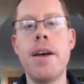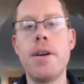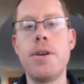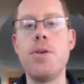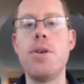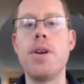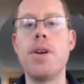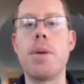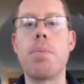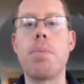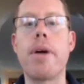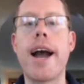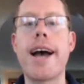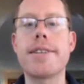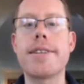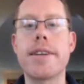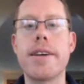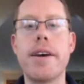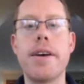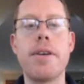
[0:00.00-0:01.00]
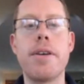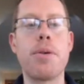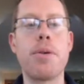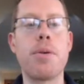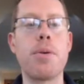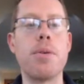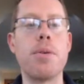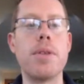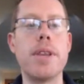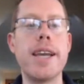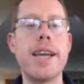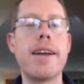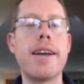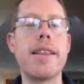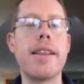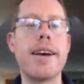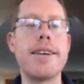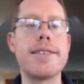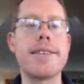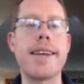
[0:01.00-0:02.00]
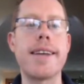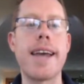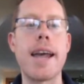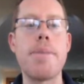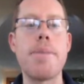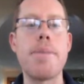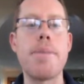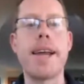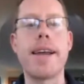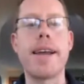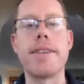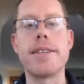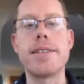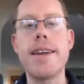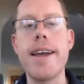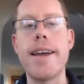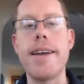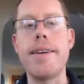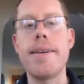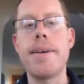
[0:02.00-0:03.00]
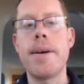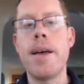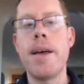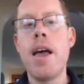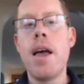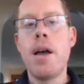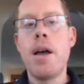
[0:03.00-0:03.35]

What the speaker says: to Nebraska through legalized gaming in the state.